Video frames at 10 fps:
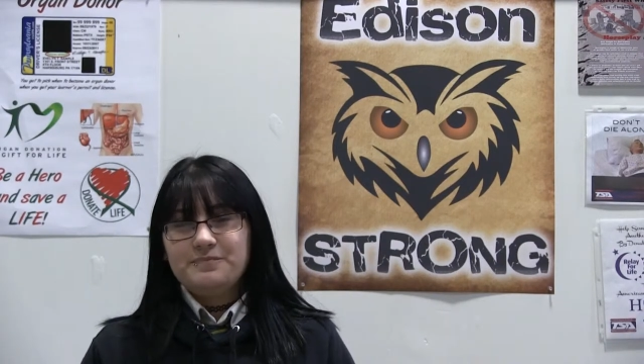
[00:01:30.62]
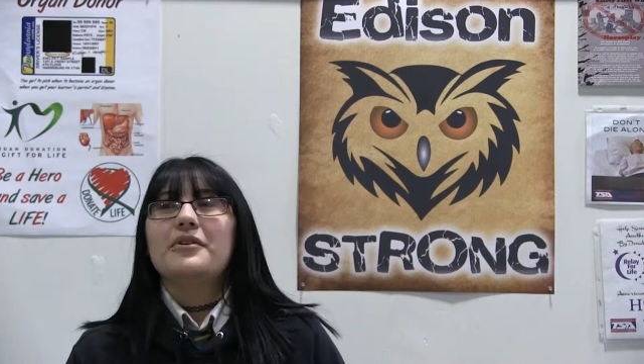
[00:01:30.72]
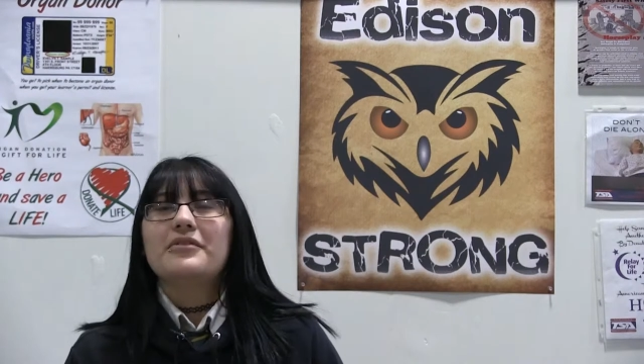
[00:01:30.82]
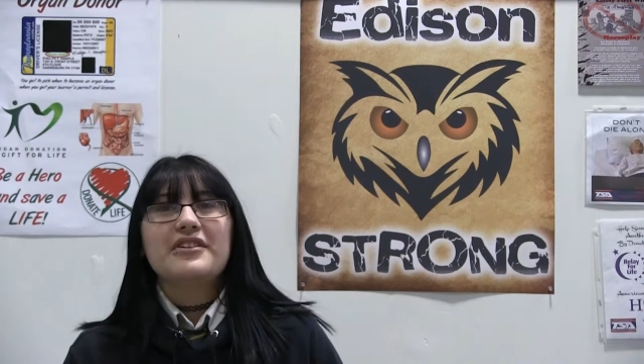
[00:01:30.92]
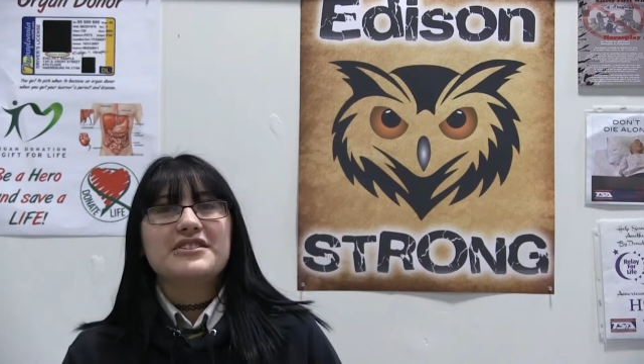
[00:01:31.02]
I
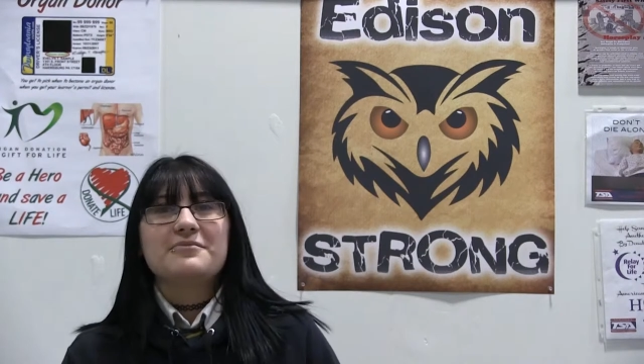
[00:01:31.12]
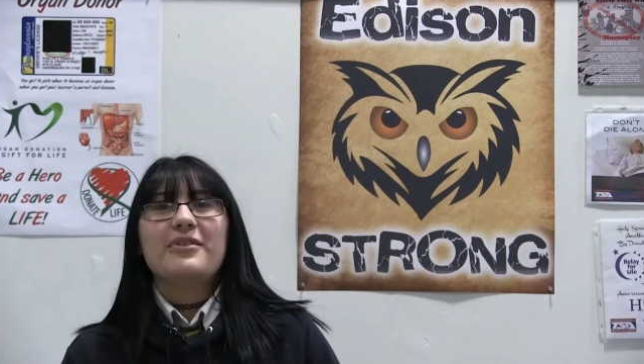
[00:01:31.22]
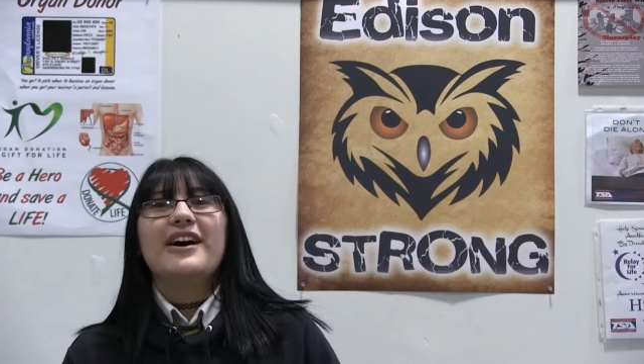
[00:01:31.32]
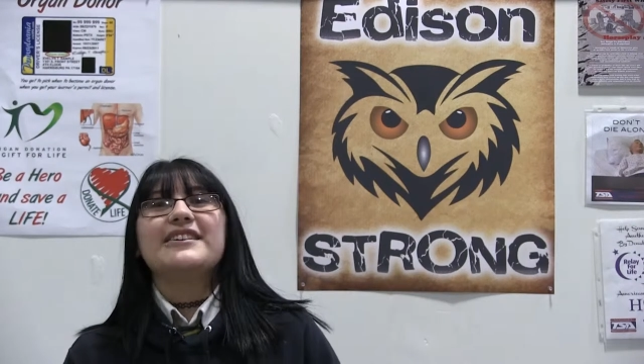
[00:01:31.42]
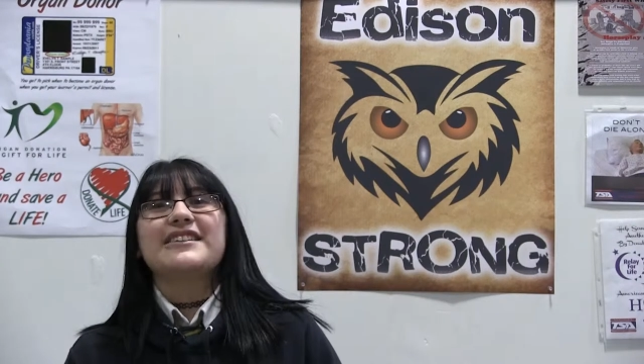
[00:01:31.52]
felt very
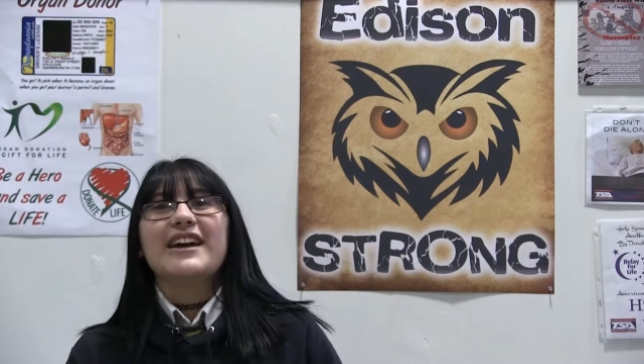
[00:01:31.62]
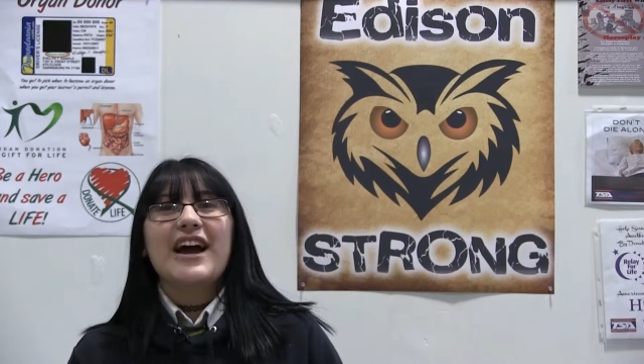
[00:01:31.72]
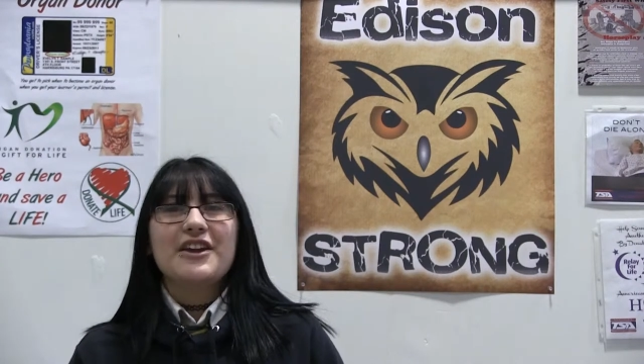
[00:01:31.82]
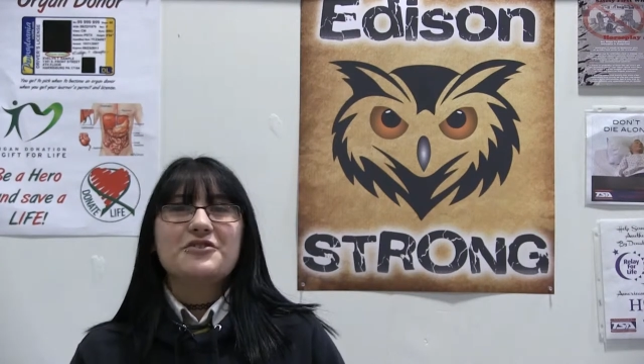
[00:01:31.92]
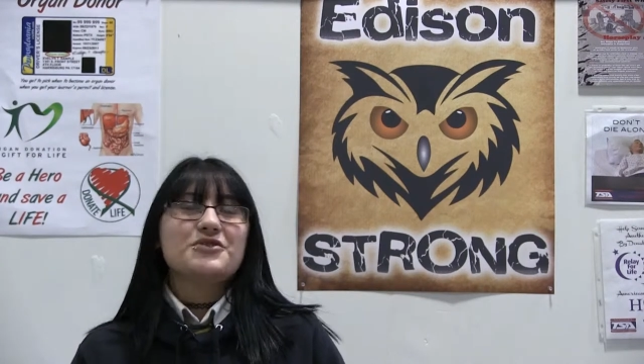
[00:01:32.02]
surprised.
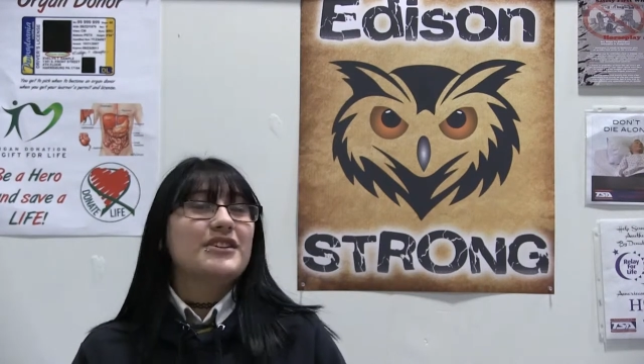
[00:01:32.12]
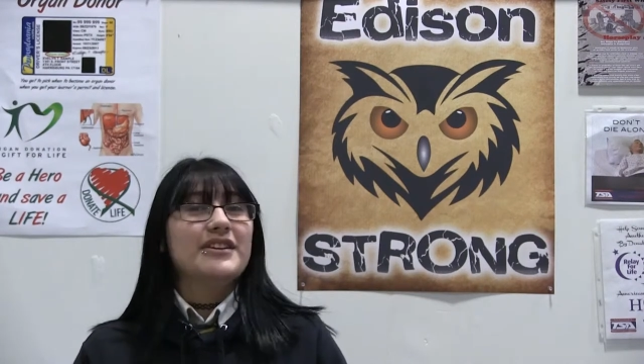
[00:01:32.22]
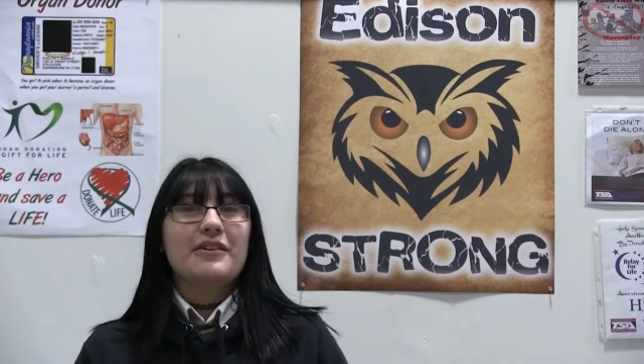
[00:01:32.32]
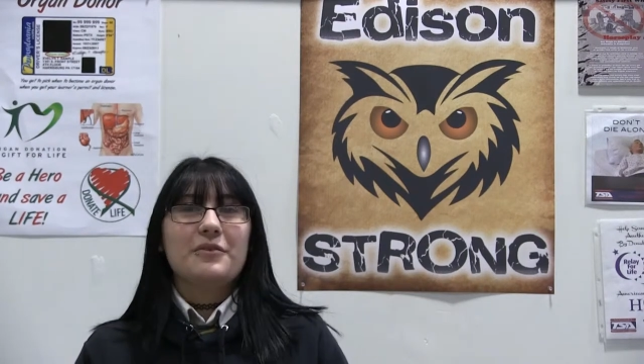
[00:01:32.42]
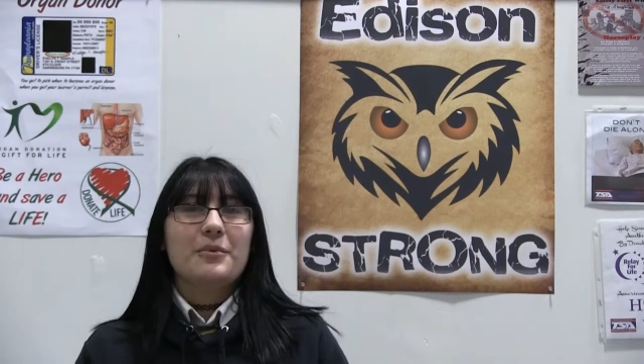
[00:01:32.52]
Like, I
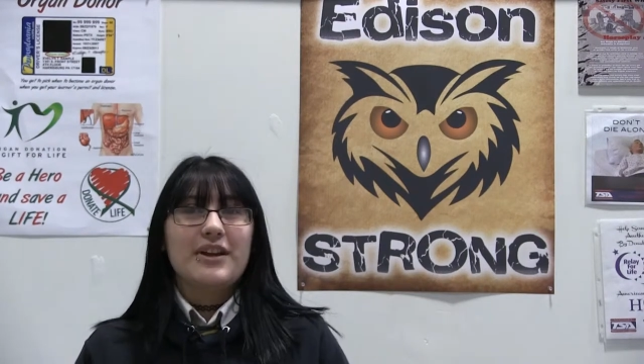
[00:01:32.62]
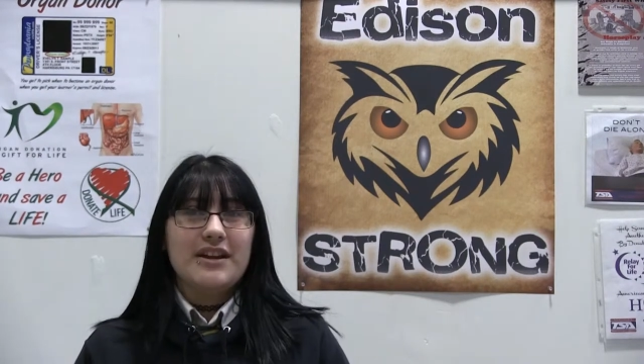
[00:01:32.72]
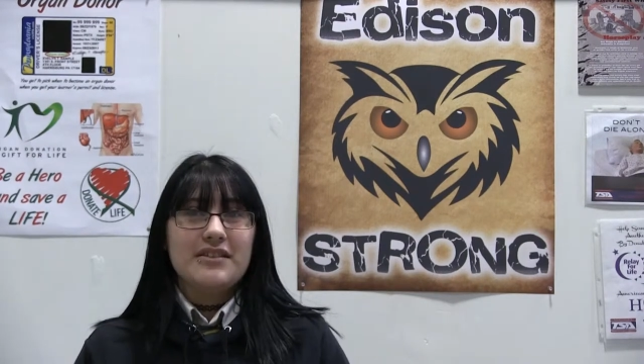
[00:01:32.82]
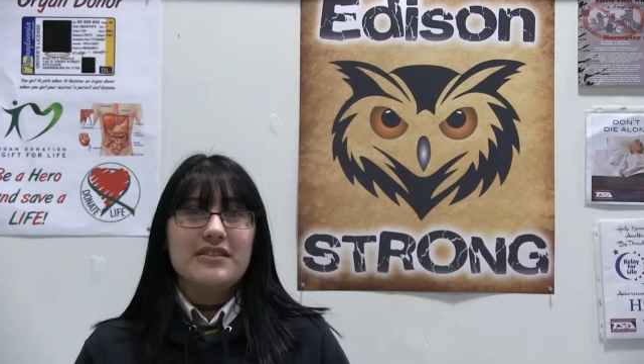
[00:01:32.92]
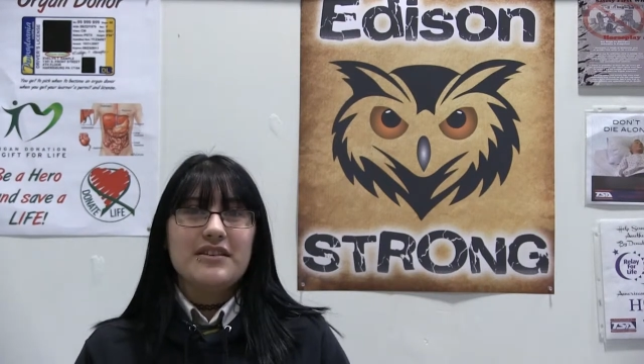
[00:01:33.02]
usually never win
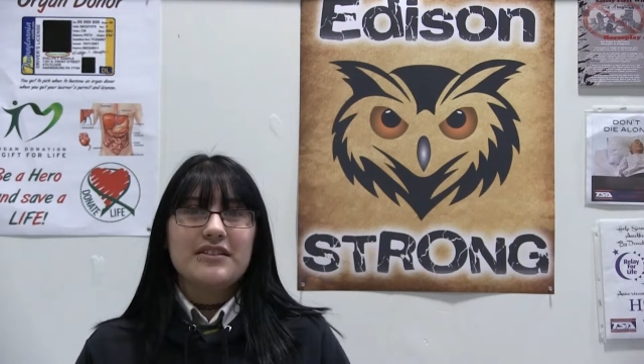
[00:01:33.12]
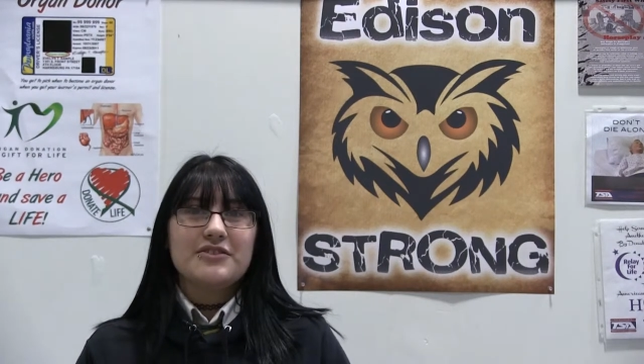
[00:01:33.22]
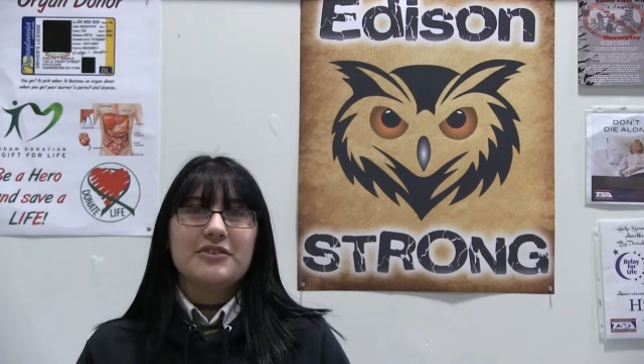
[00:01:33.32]
anything,